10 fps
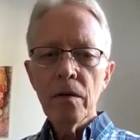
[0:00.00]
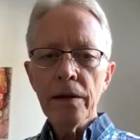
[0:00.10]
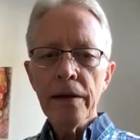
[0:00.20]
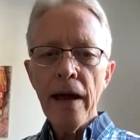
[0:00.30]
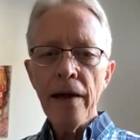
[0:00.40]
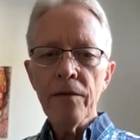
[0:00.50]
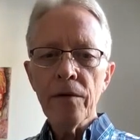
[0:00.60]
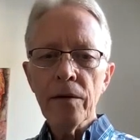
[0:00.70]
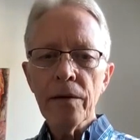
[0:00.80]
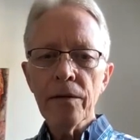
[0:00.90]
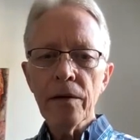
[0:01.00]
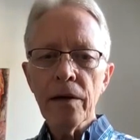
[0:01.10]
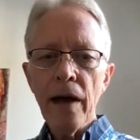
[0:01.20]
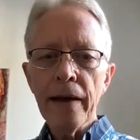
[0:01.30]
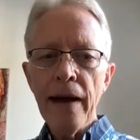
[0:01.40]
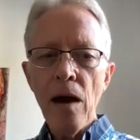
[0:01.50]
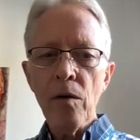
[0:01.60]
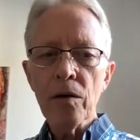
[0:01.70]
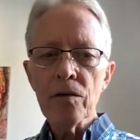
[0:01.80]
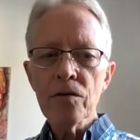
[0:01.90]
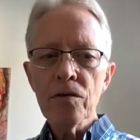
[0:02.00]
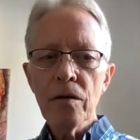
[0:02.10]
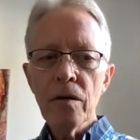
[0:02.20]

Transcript: gather in the night hours.